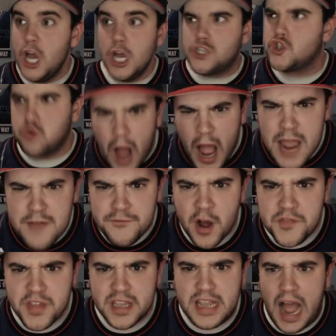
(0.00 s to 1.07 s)
Drive
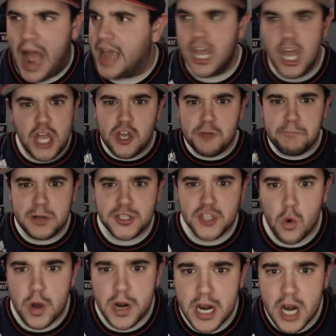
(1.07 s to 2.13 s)
on the guy. You've been
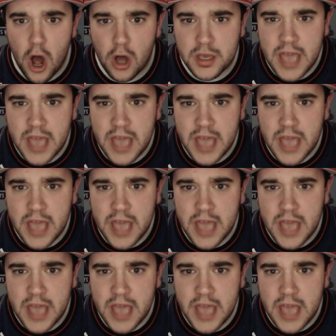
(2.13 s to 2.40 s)
doing it all